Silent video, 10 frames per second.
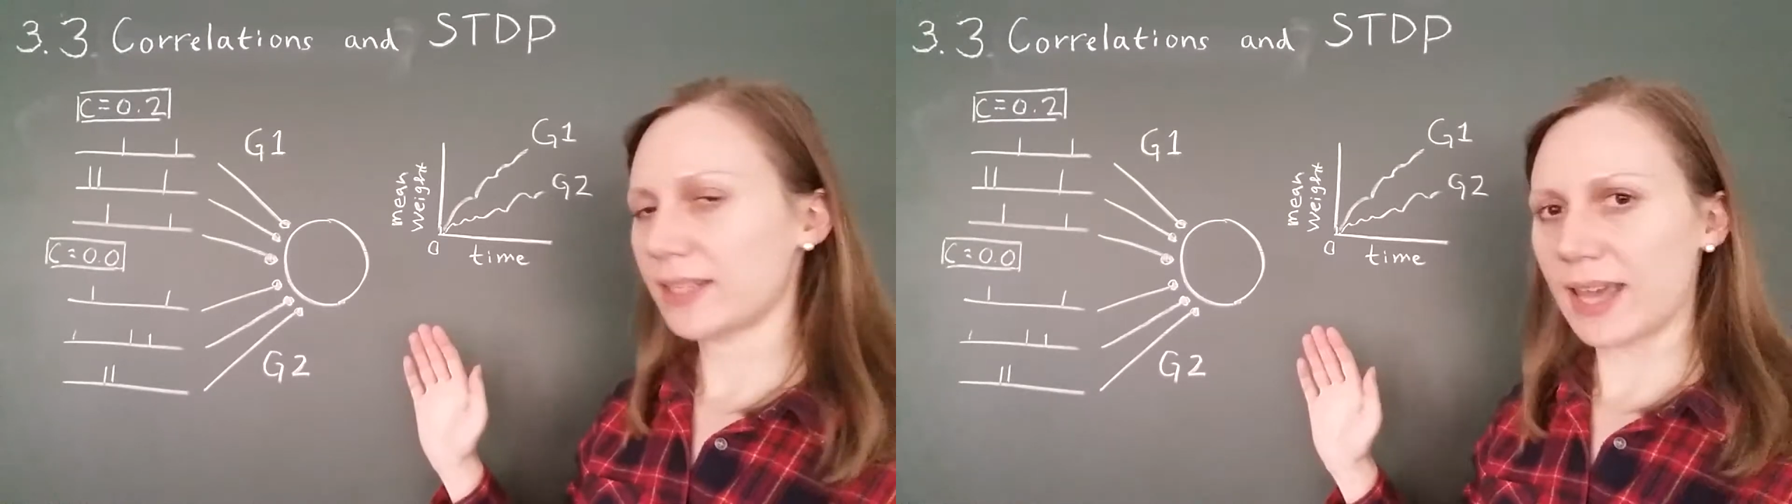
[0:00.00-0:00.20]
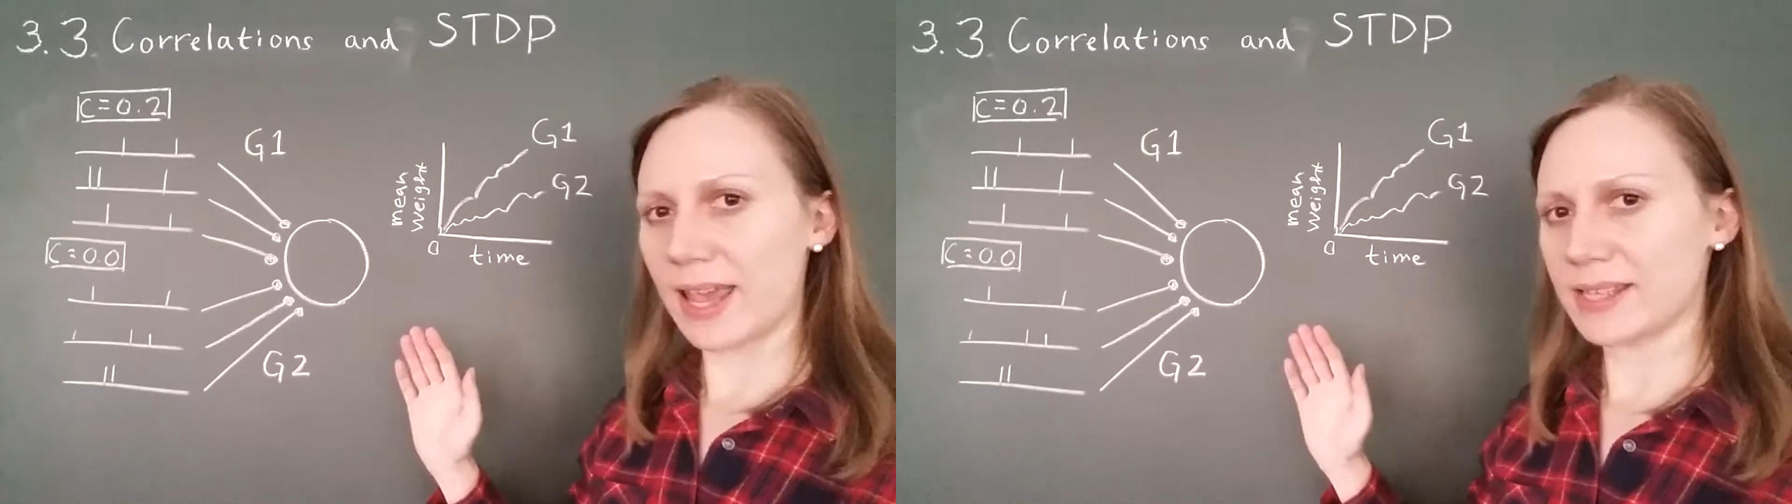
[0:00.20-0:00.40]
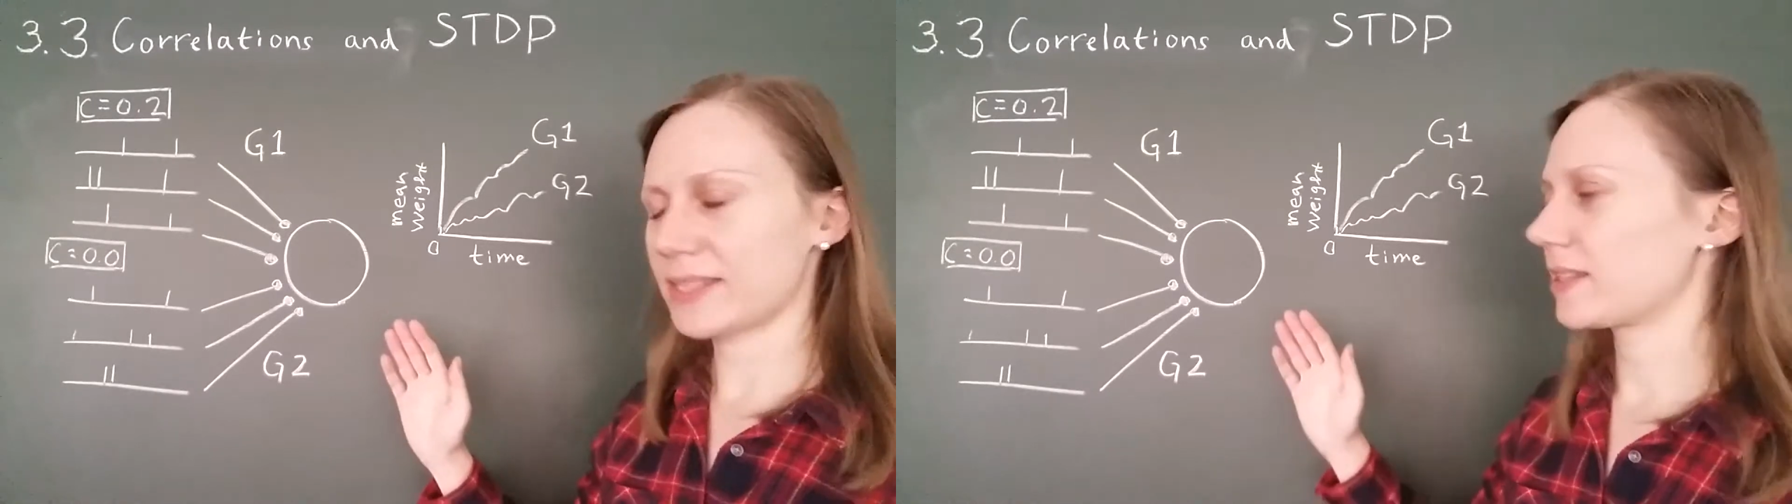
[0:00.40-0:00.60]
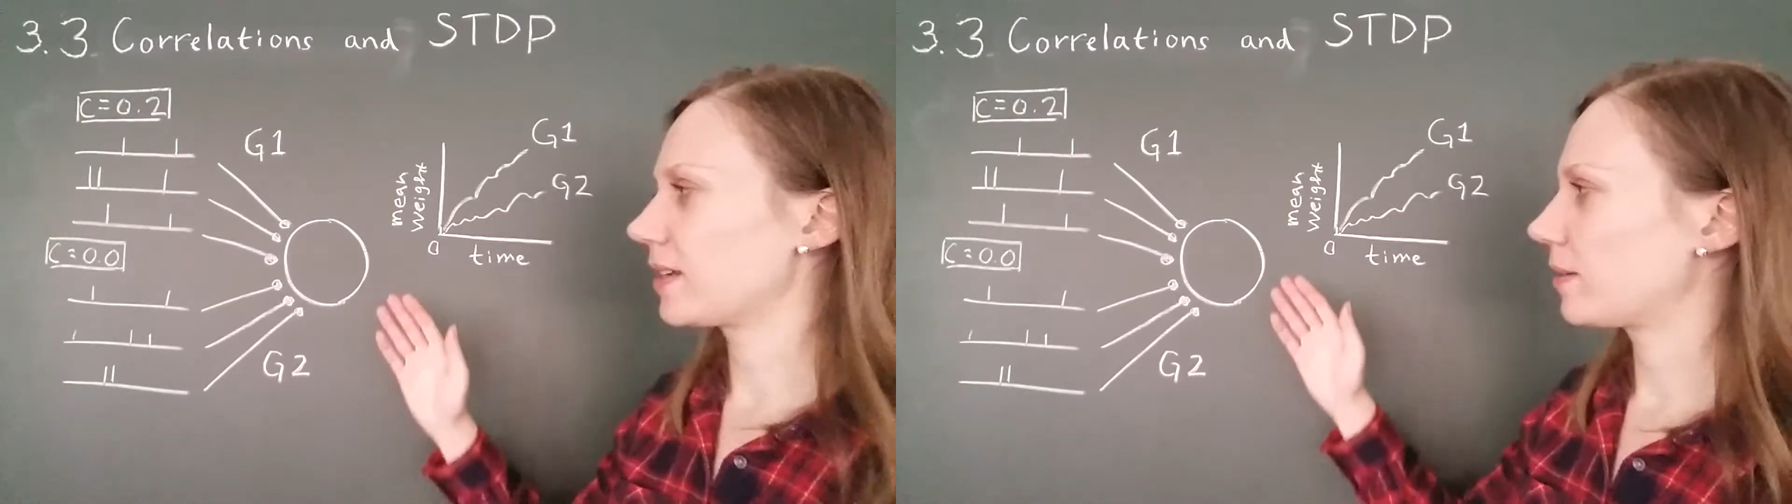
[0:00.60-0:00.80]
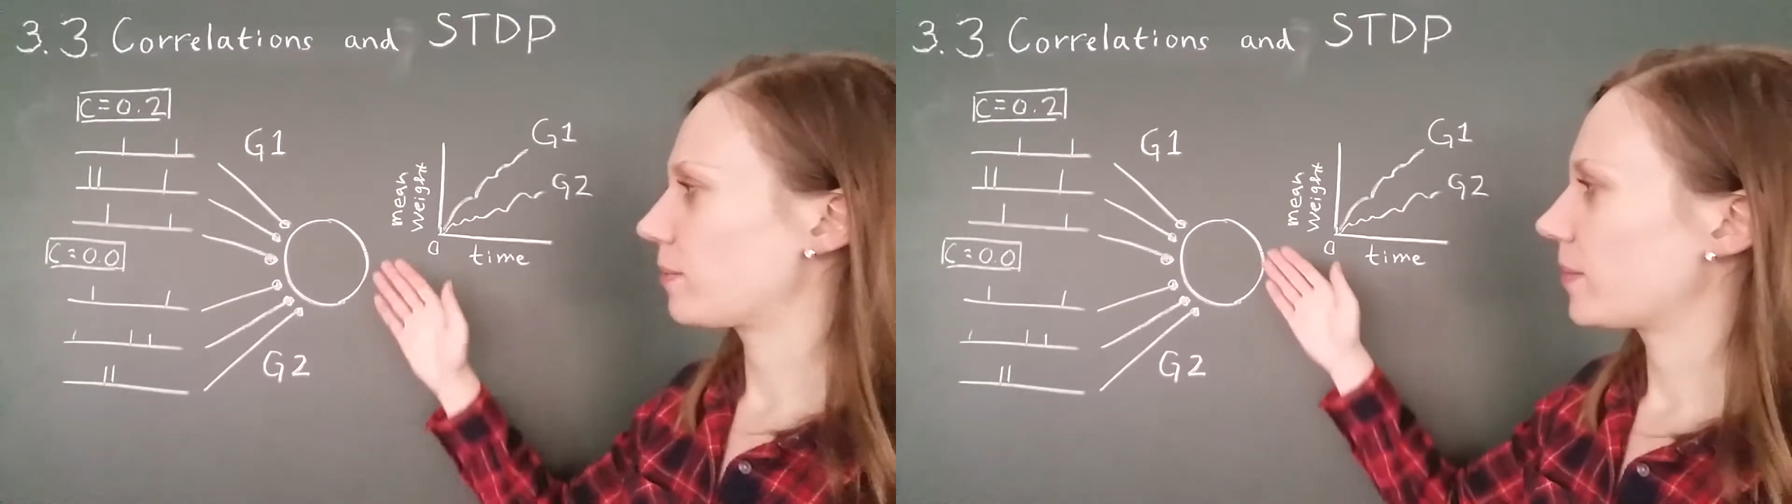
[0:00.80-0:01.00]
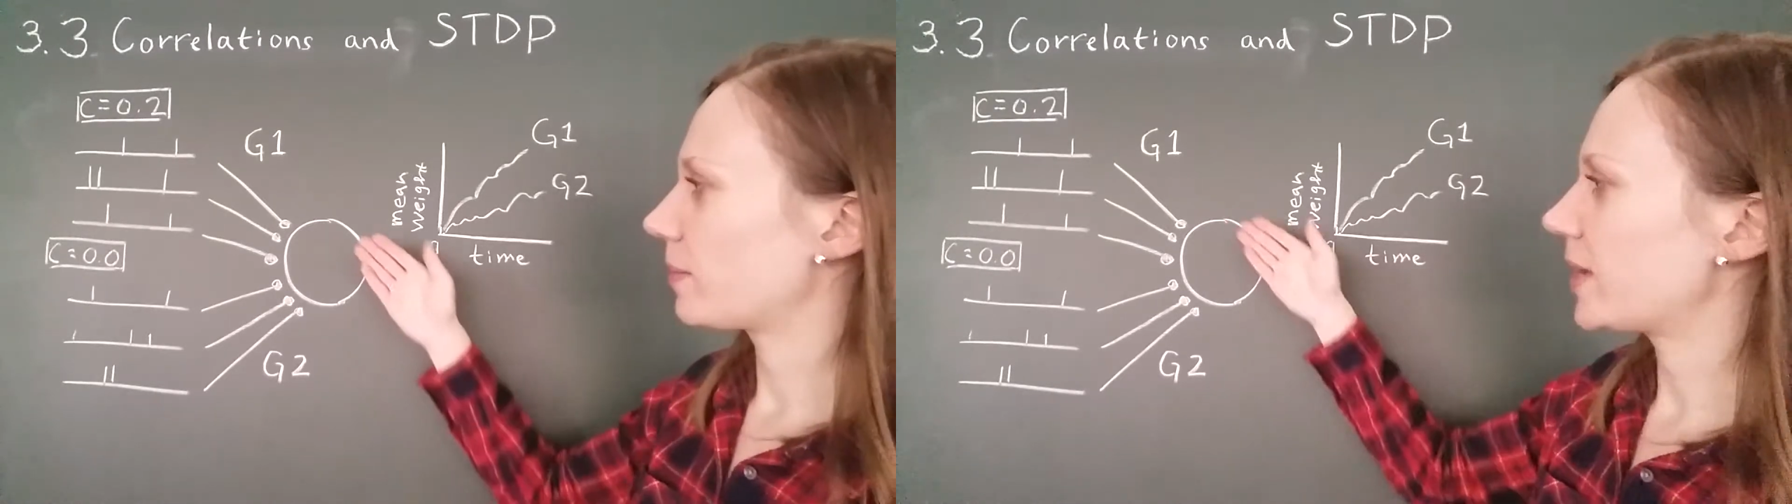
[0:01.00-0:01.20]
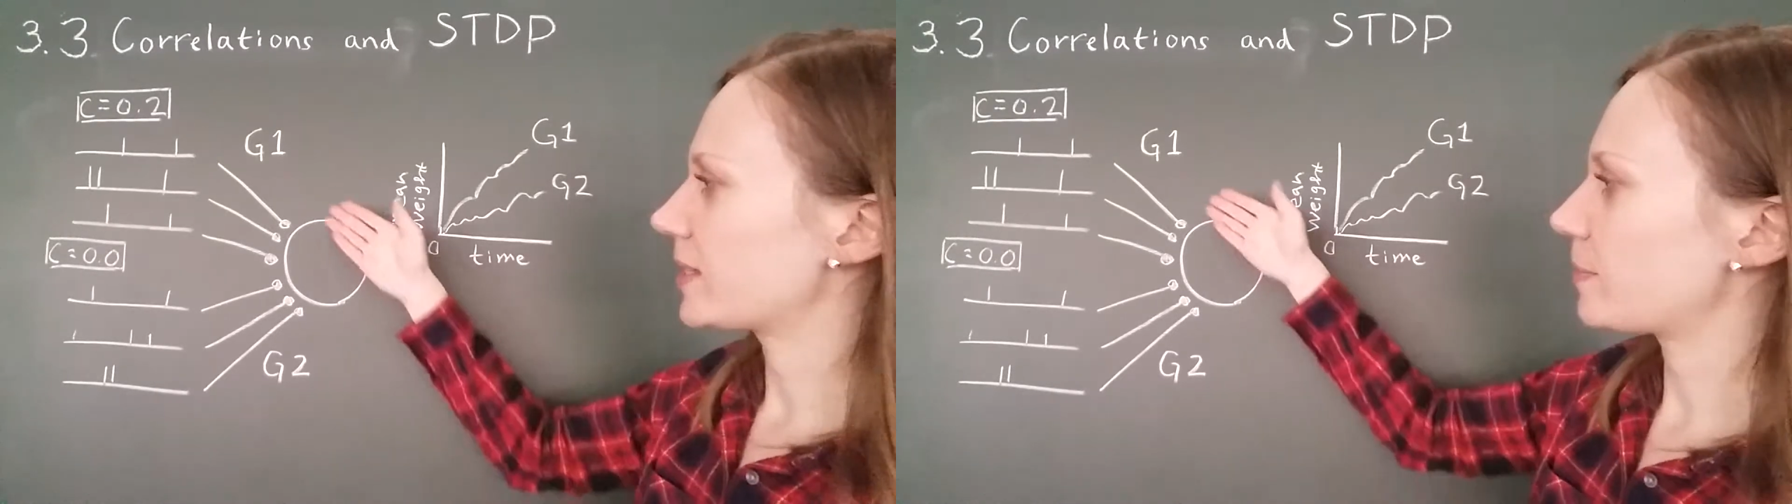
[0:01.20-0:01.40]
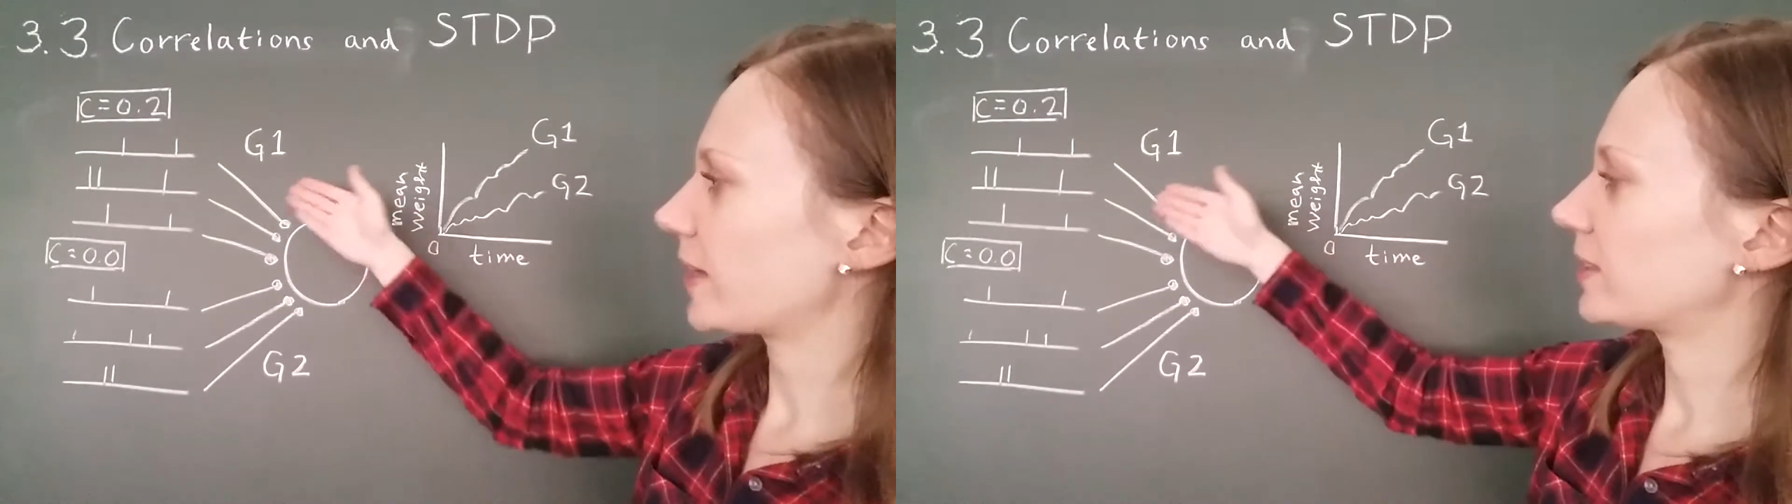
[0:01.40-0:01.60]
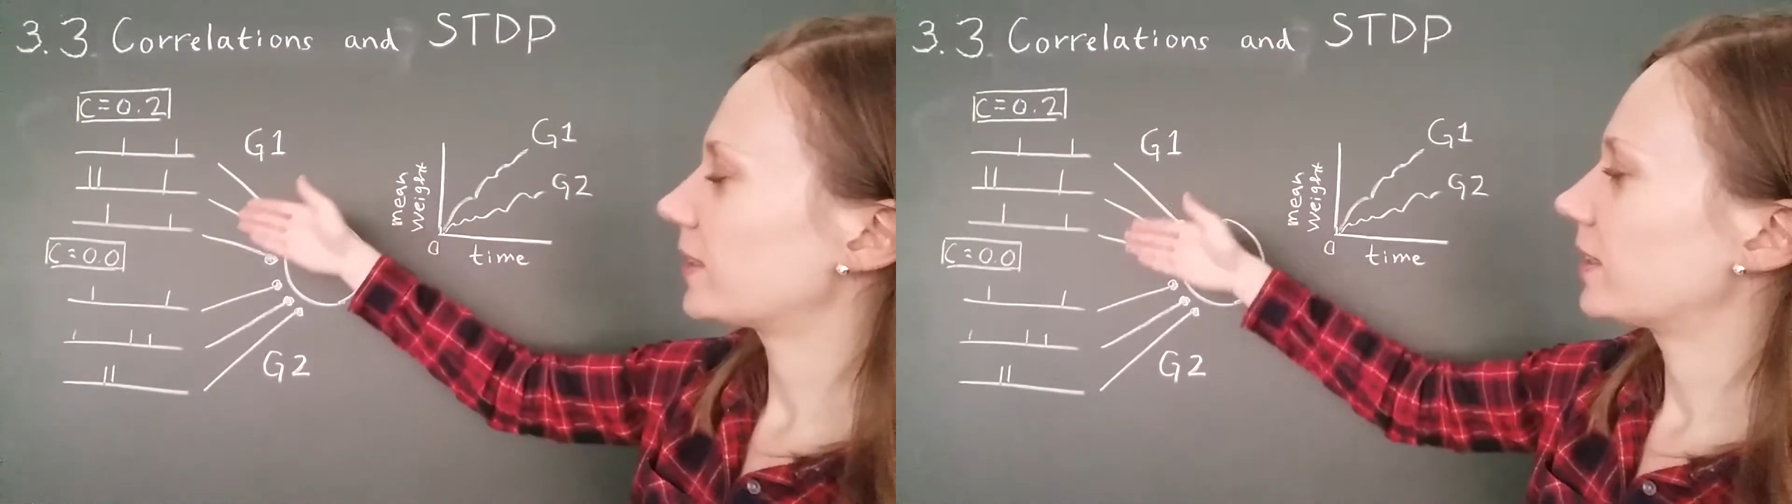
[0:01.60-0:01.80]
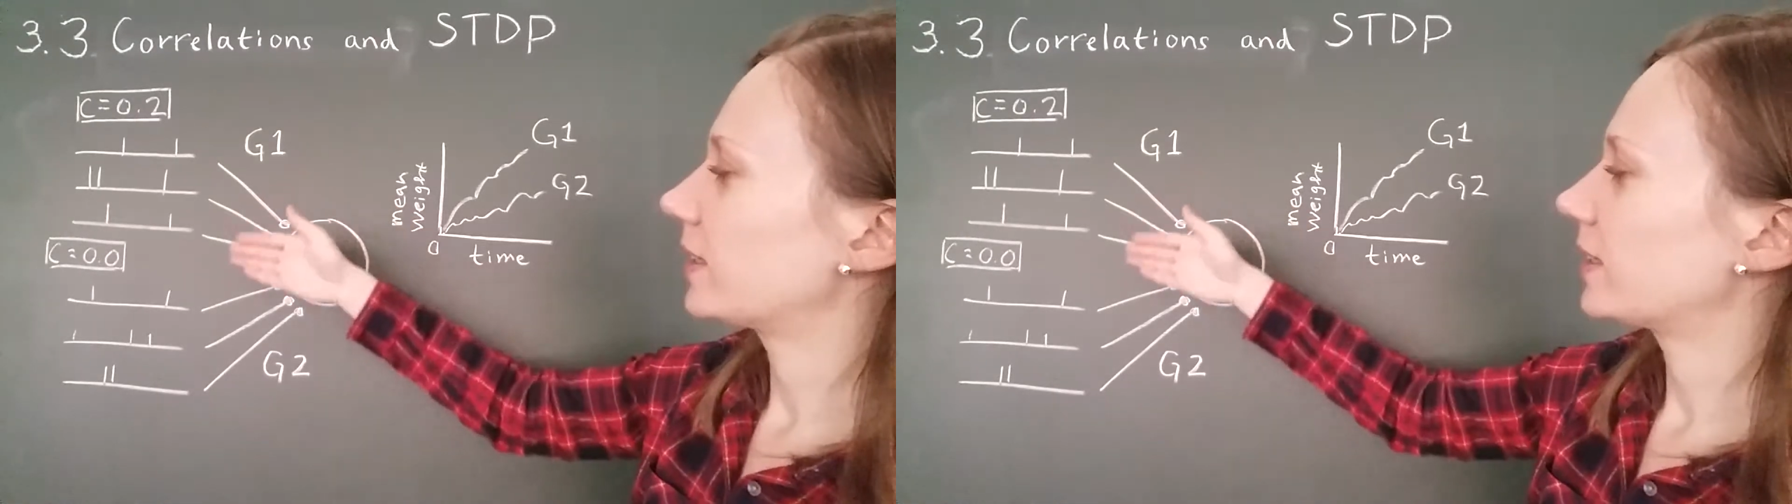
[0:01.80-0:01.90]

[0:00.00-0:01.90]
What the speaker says: case, we expect